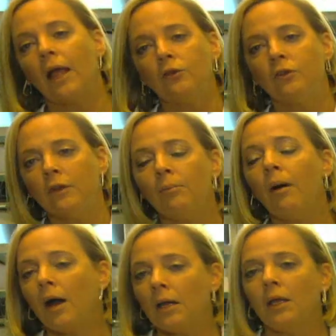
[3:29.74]
else in their
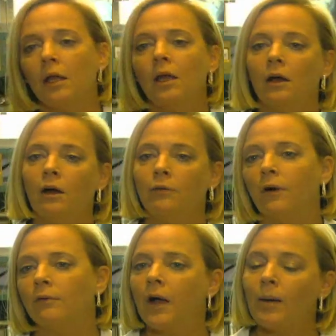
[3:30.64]
body,
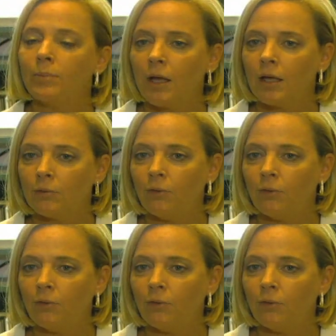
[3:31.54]
of complicating